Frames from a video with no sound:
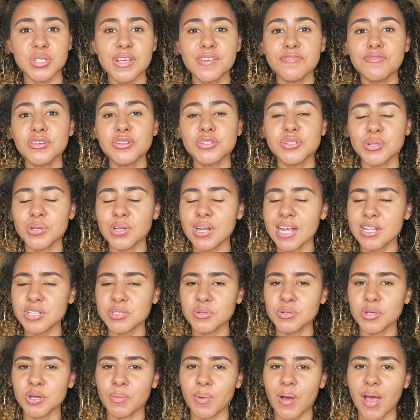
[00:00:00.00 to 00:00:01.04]
So if you do like
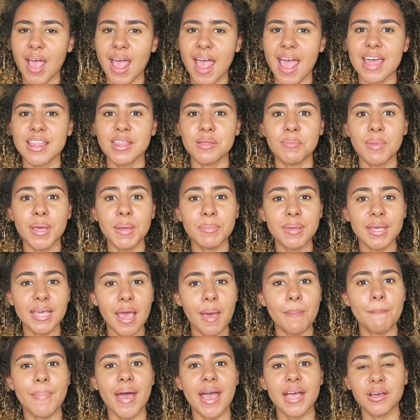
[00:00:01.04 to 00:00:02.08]
to talk about hair, then maybe
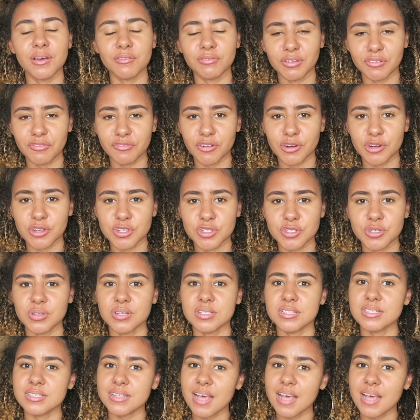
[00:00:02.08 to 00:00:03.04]
get back of the throw shots,